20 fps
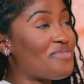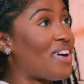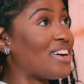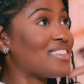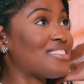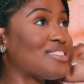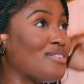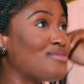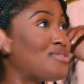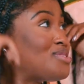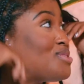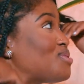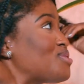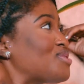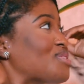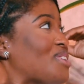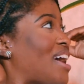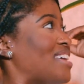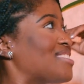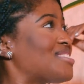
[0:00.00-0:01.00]
myself too.
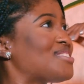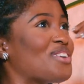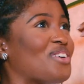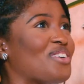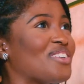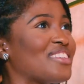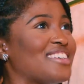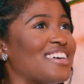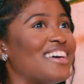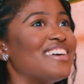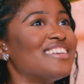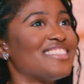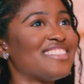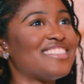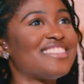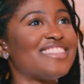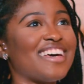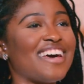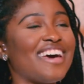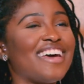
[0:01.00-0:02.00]
So I totally
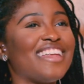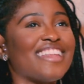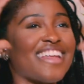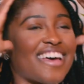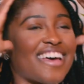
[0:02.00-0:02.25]
understand.